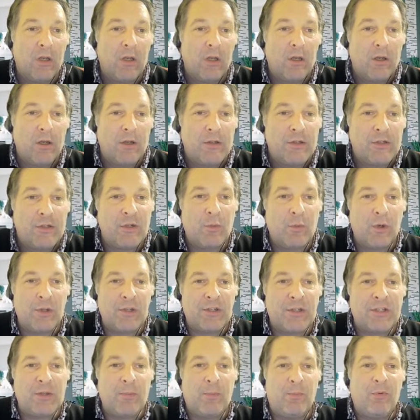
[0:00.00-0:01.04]
So what's
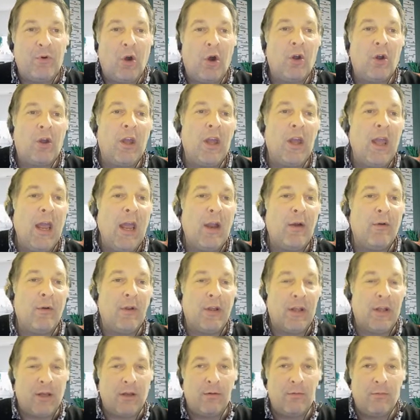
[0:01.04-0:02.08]
the Broca
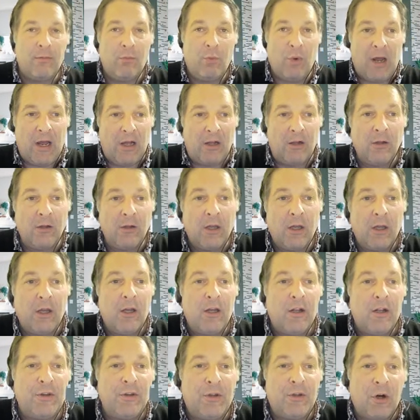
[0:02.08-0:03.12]
area? Well,
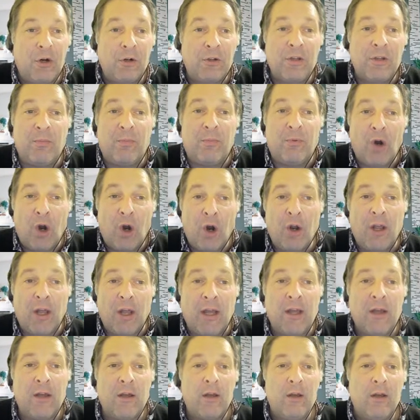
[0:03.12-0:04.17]
Dr.
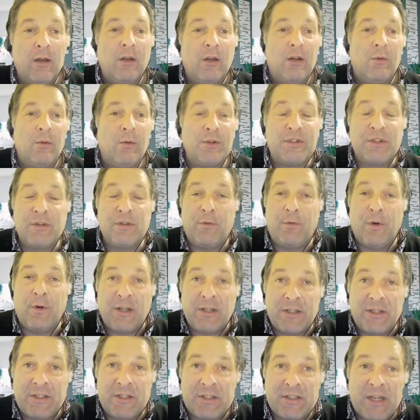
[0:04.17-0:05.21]
Broca was a
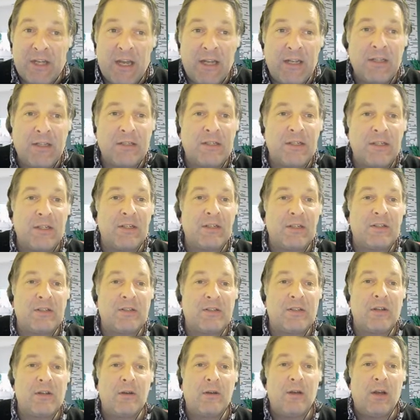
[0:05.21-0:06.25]
French scientist,
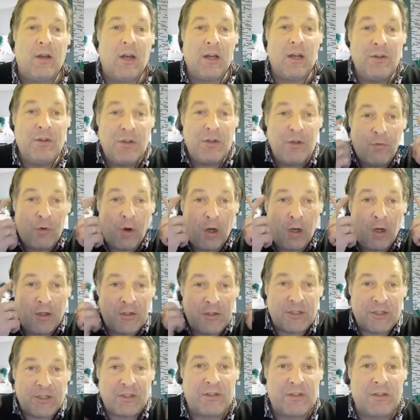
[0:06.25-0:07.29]
a
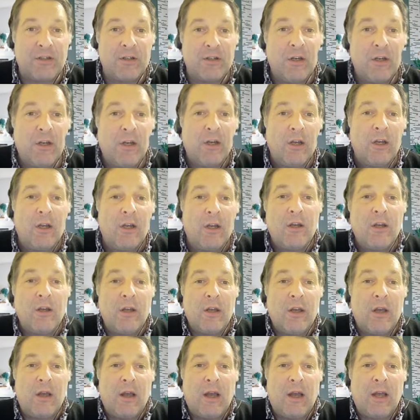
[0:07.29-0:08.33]
neurologist,
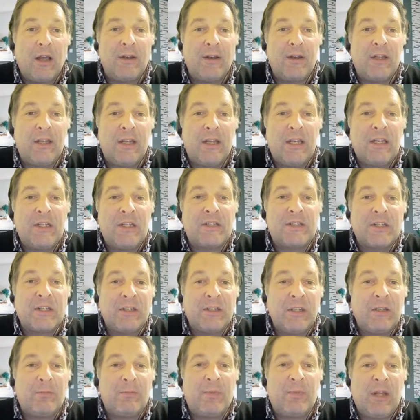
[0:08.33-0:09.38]
and he
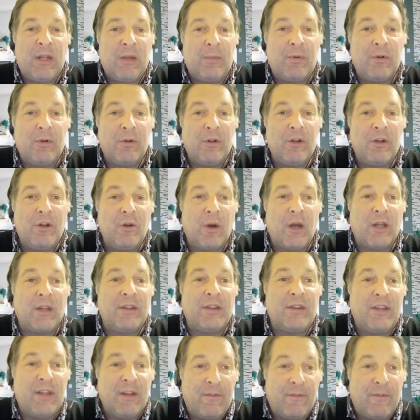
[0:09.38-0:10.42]
studied people who had
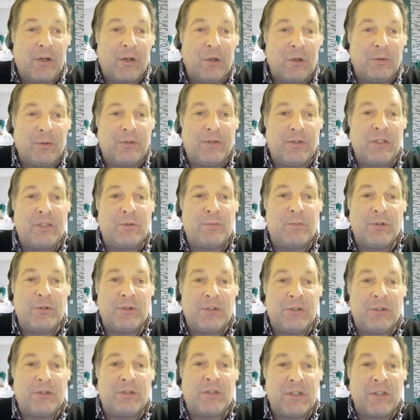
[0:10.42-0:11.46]
difficulties
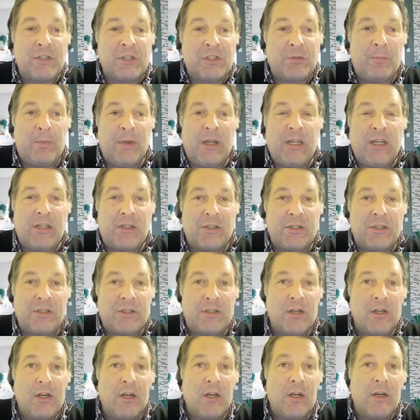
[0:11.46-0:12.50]
producing speech,
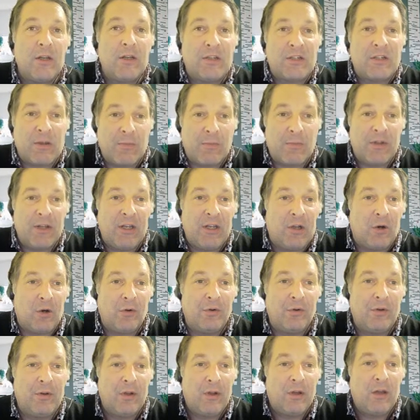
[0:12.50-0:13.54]
something
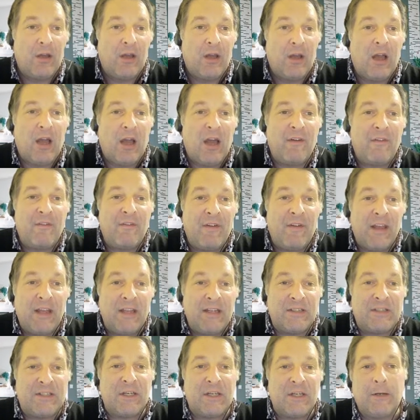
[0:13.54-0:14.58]
called
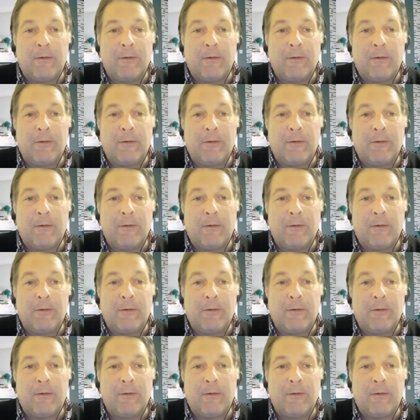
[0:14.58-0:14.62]
aphasia.